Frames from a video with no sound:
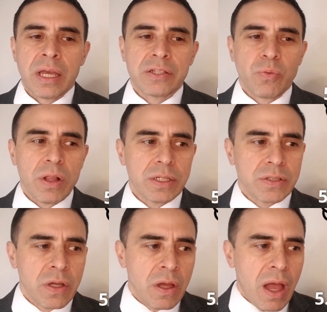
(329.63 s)
as well
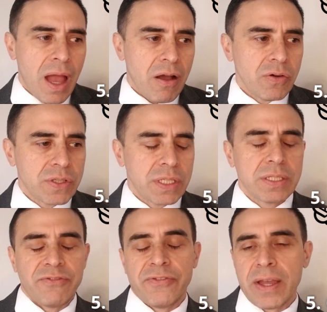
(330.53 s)
as how is this
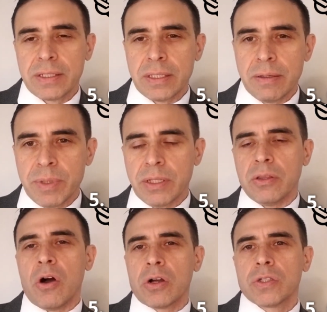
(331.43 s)
affecting them in the
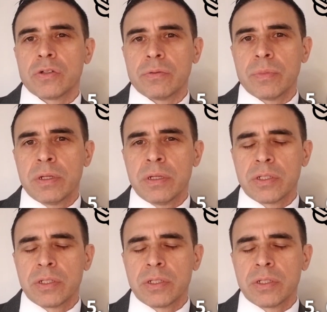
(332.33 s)
long term?